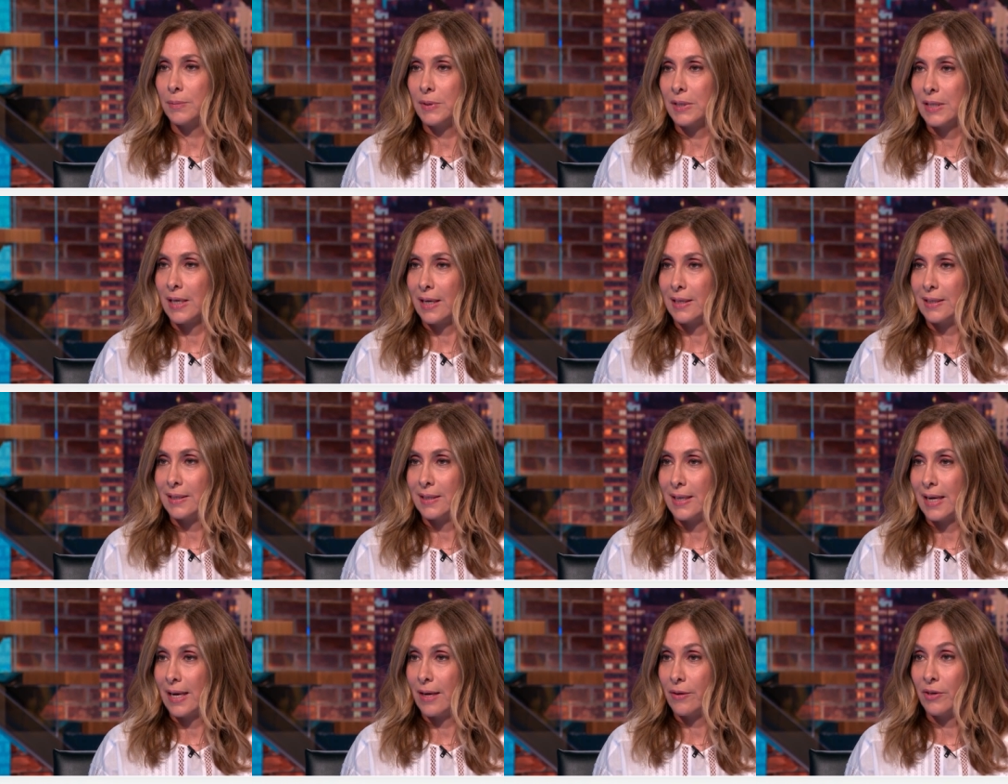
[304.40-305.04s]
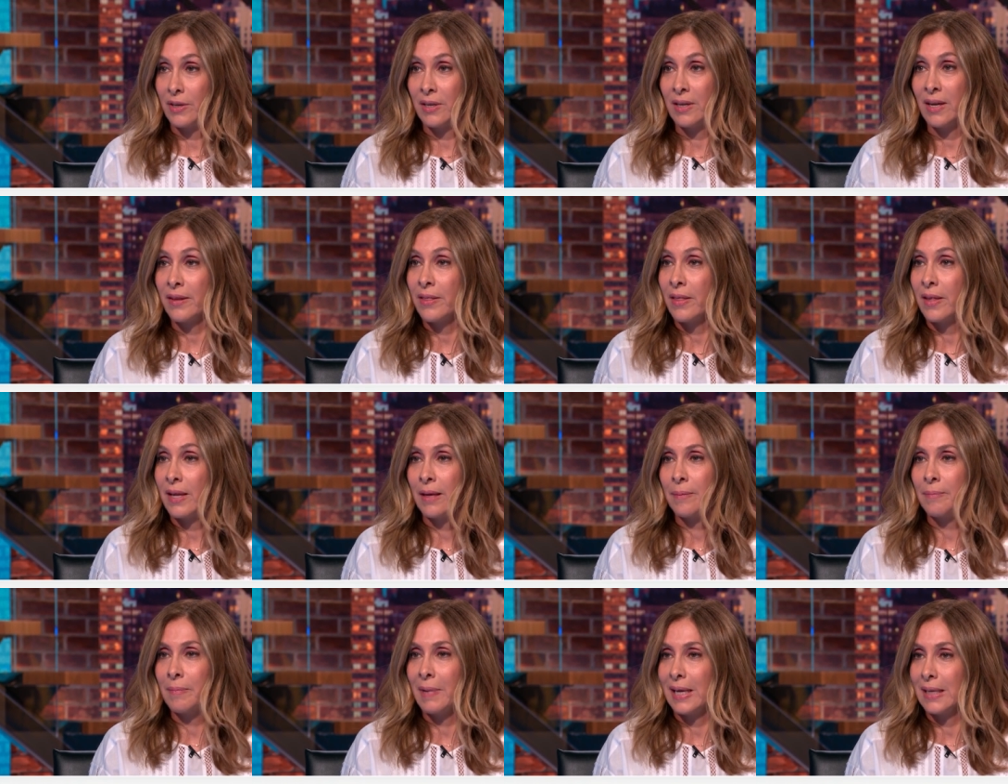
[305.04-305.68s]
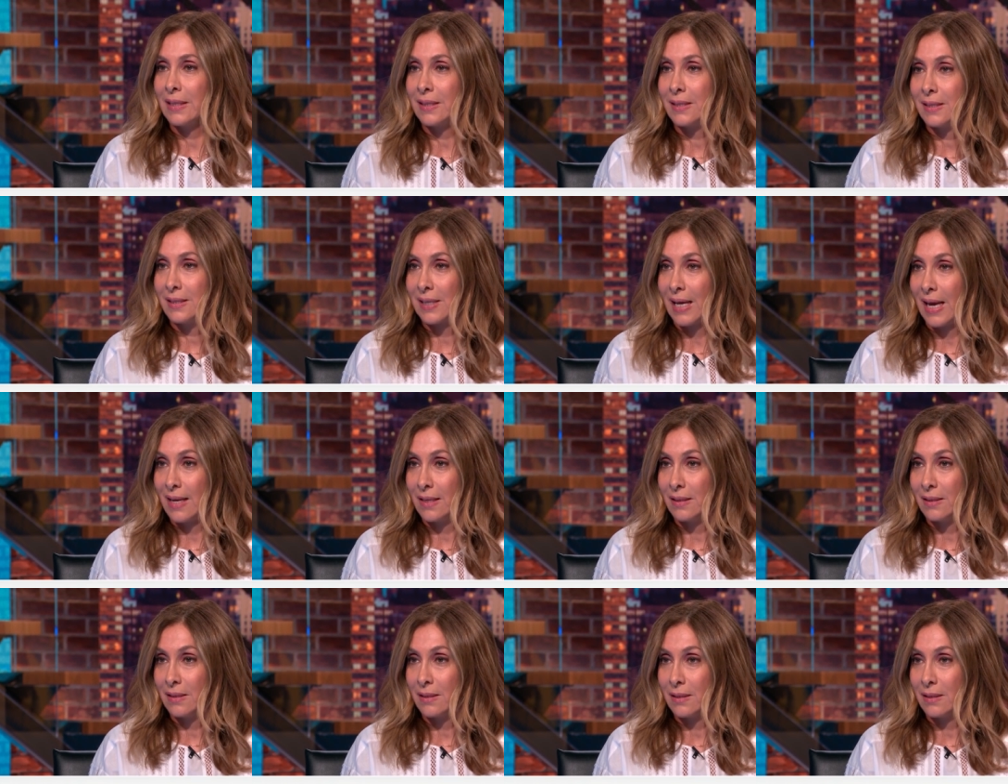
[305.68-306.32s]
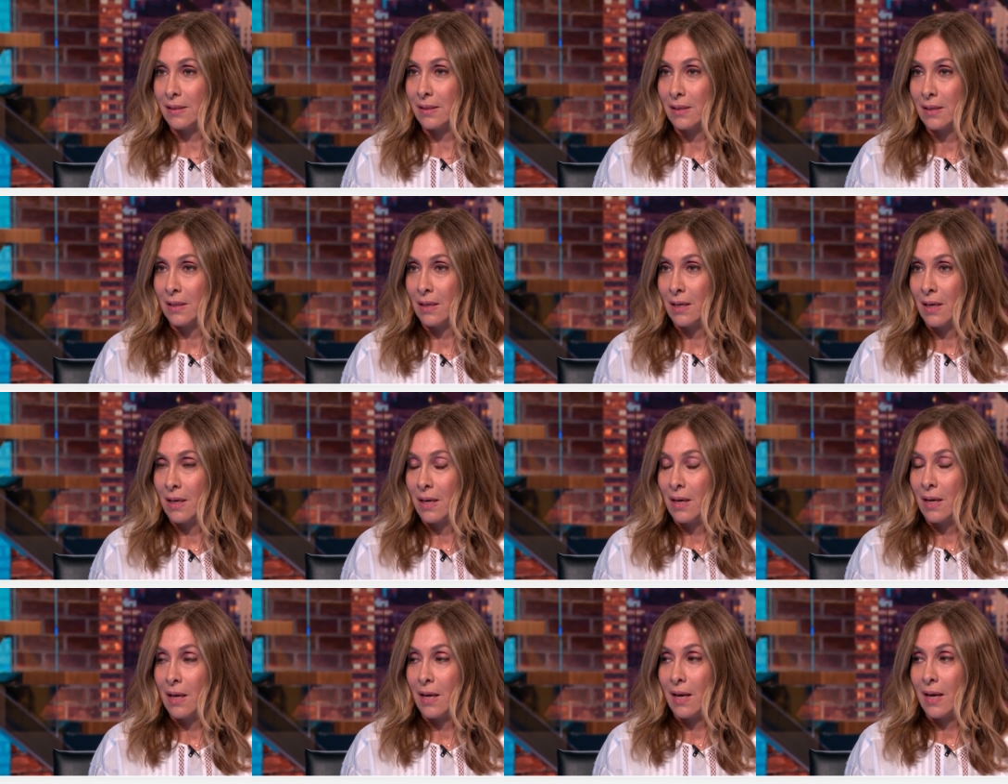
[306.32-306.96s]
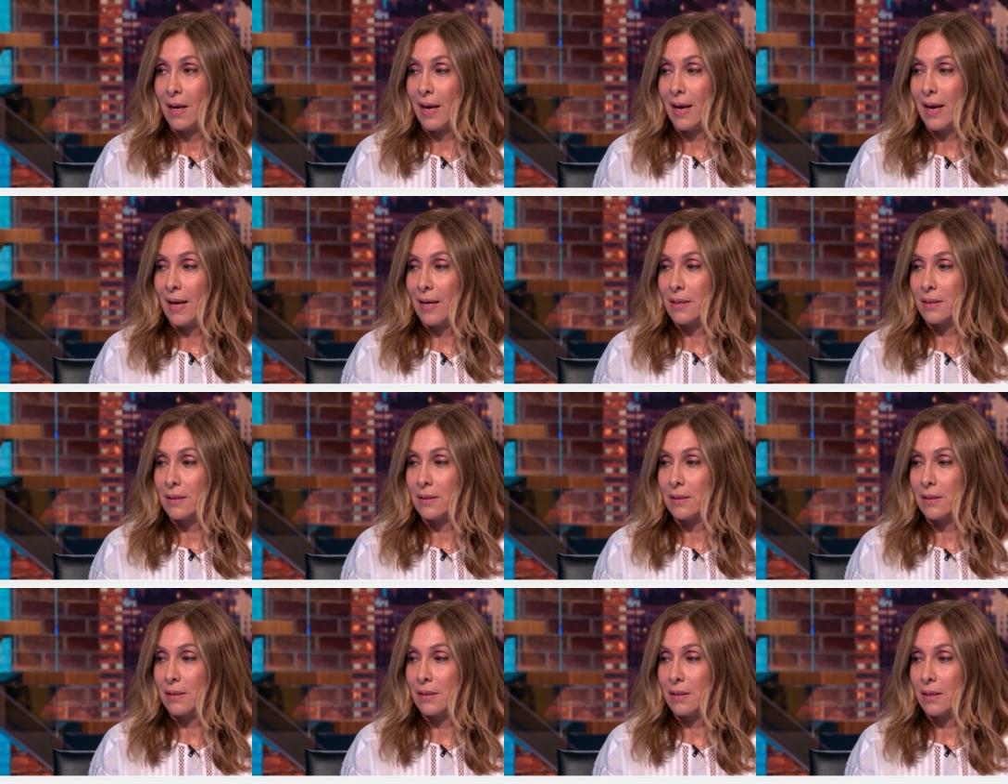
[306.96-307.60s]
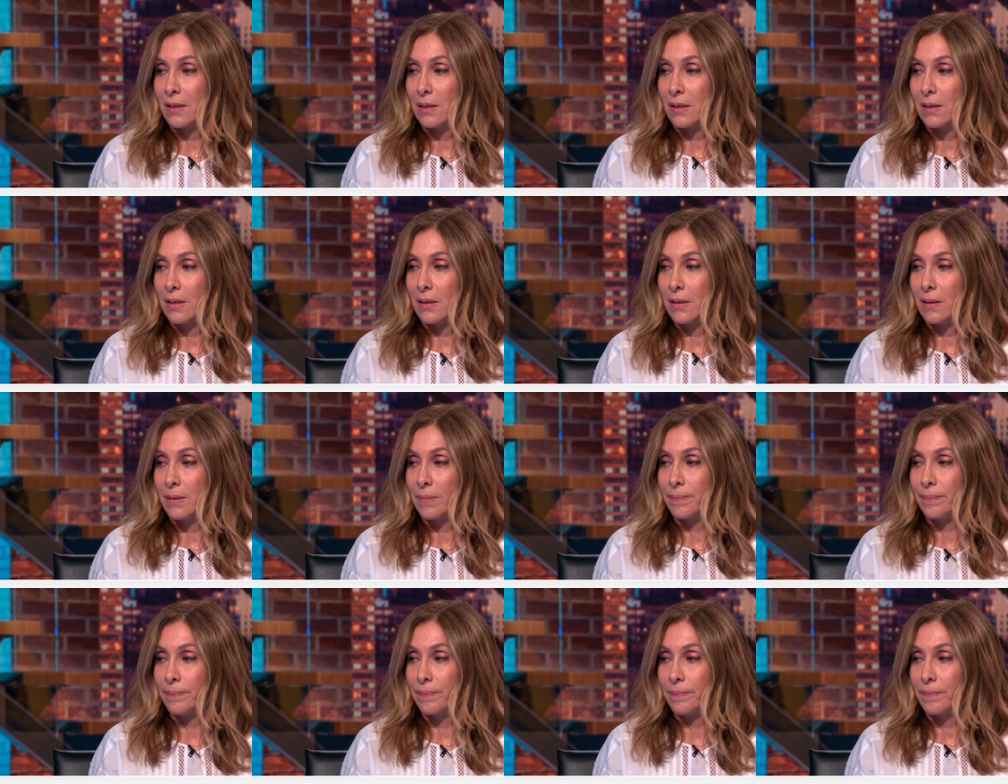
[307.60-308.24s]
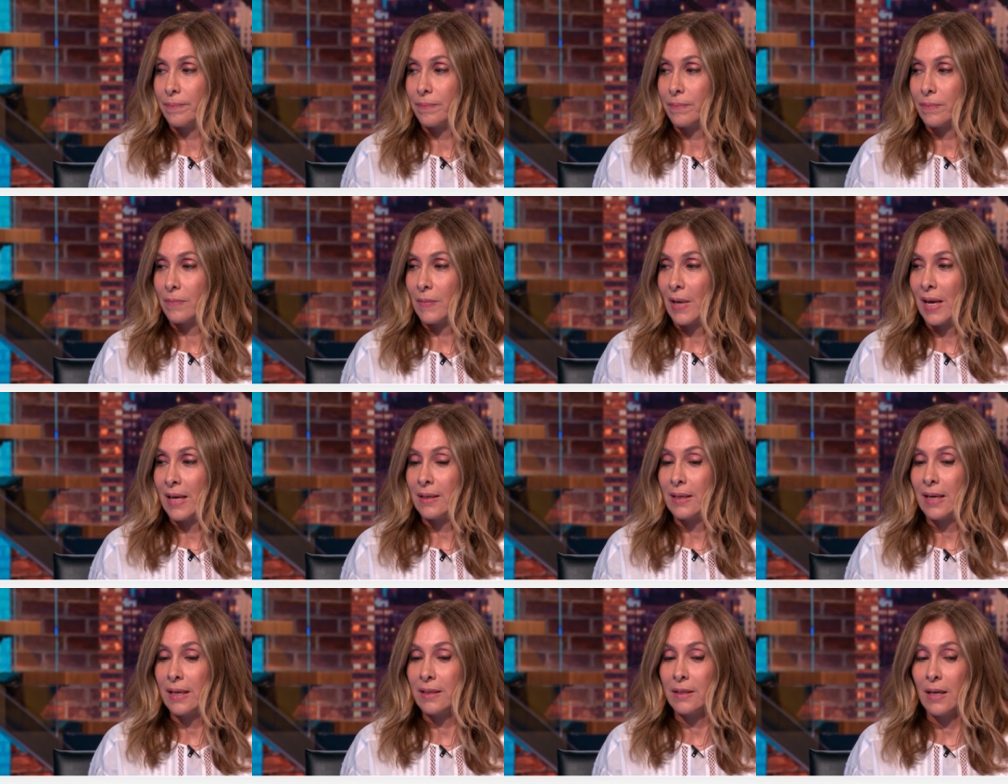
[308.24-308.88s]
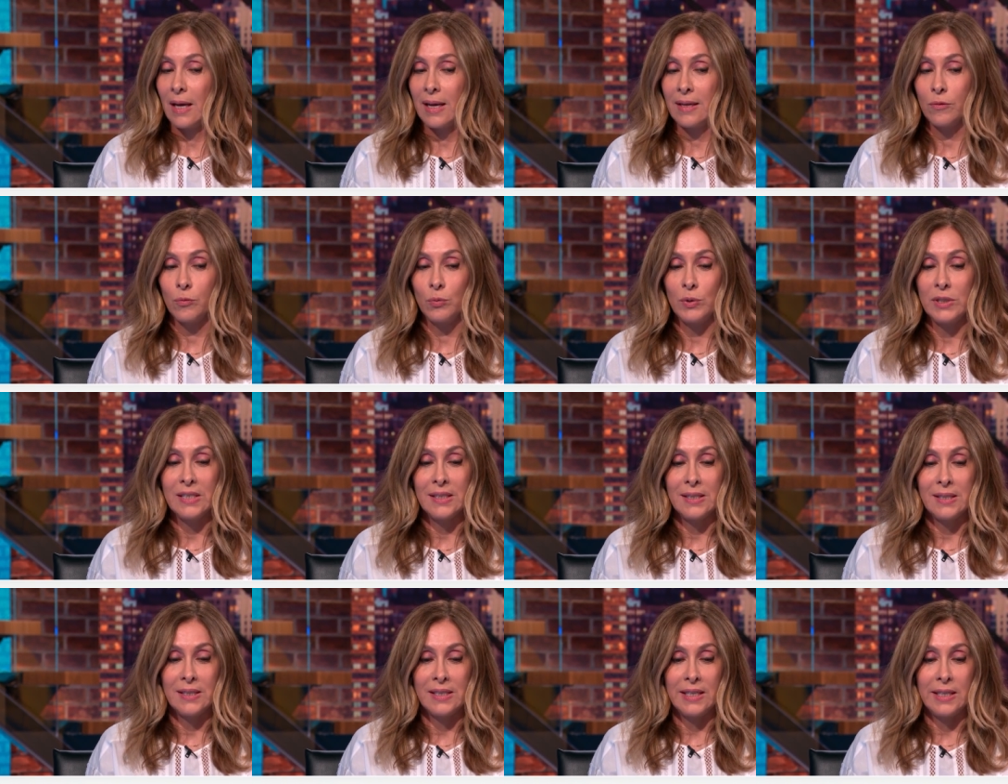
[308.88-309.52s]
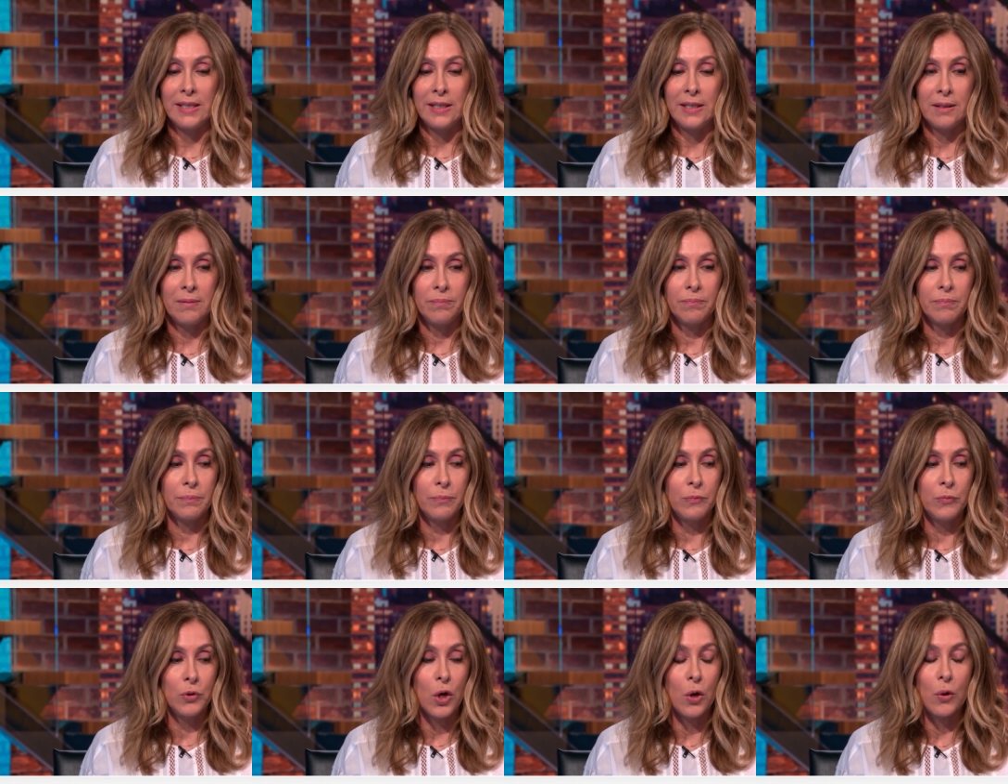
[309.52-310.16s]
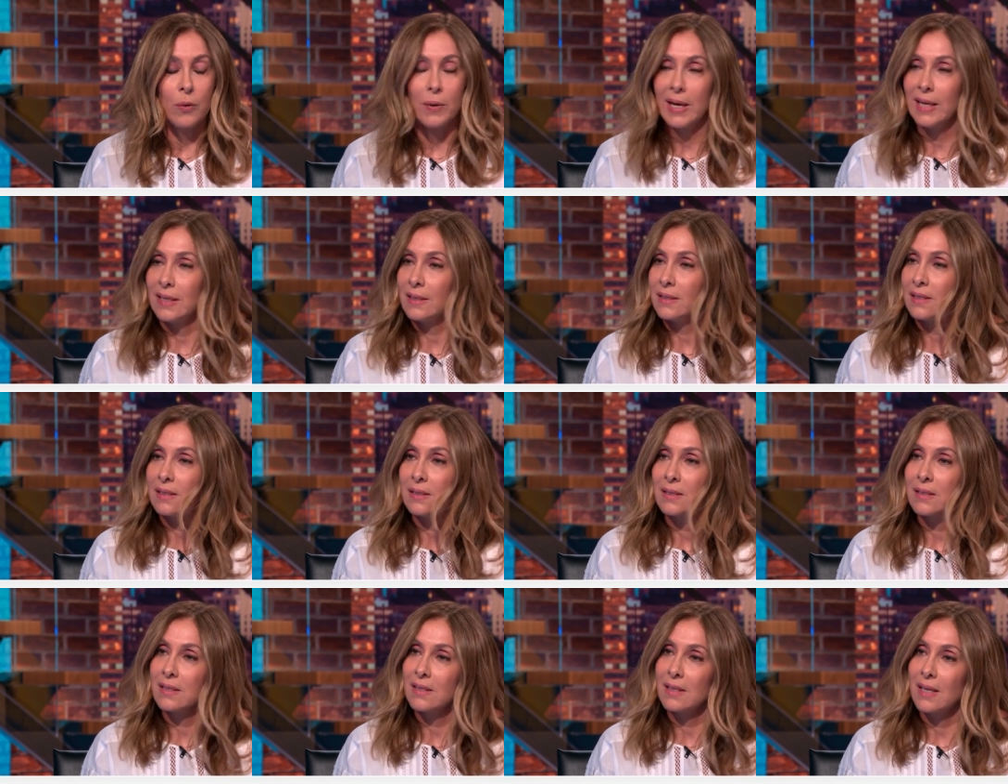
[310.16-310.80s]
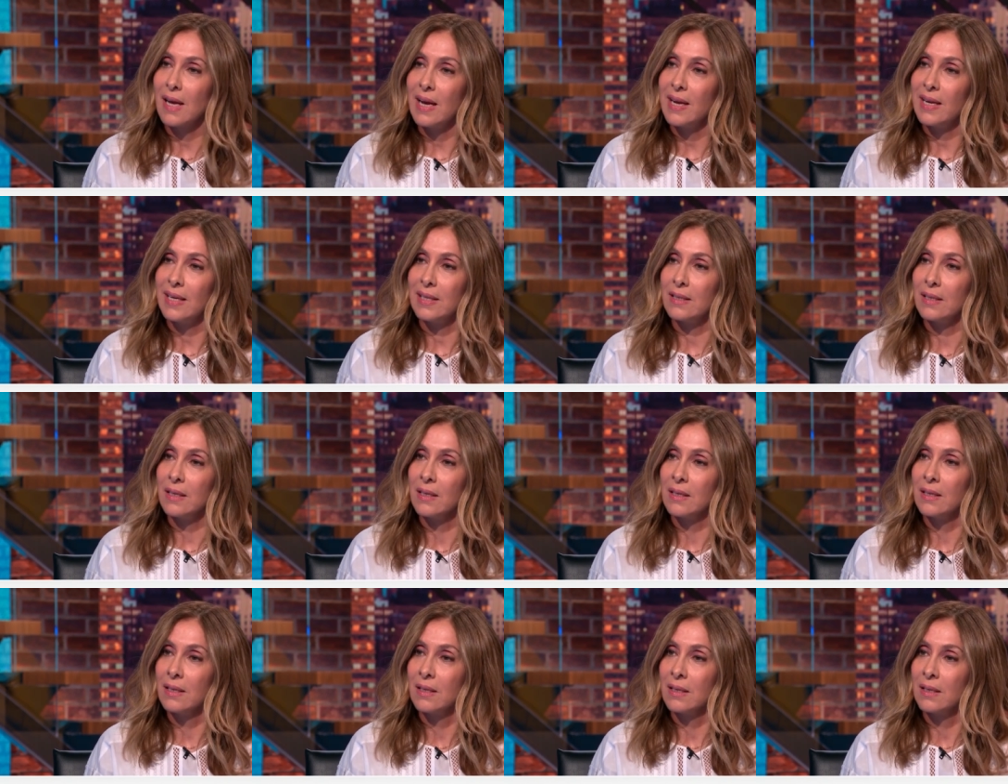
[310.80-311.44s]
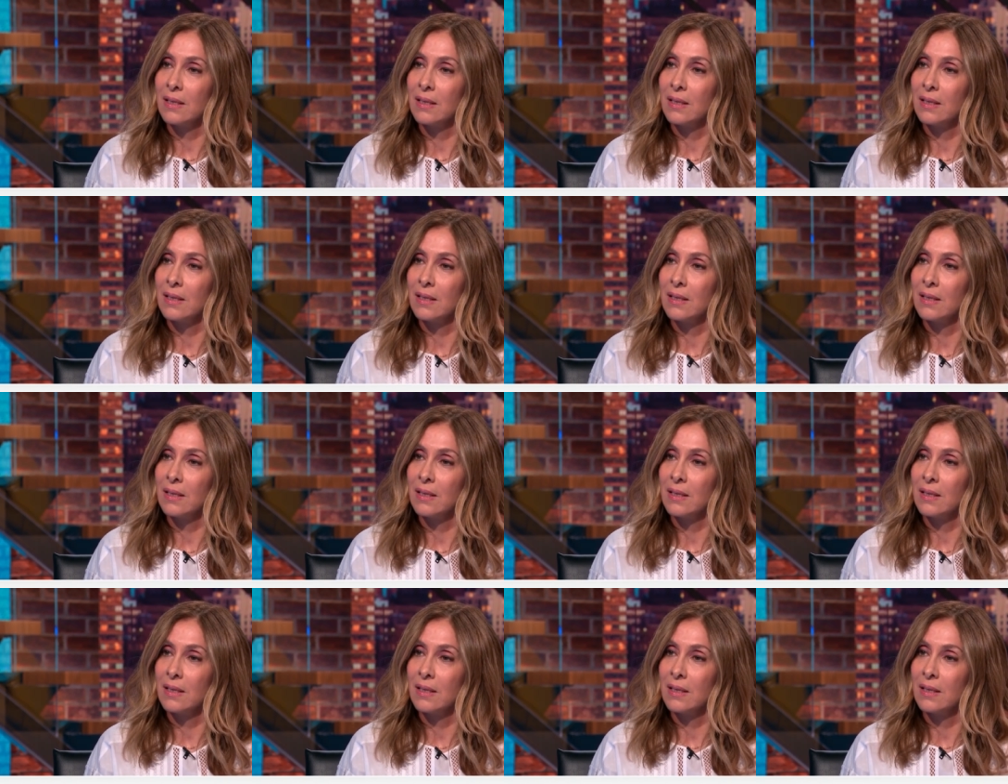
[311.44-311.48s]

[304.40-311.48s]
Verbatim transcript: upside down. Nothing makes sense. And, um, and, and, and we see no end in sight.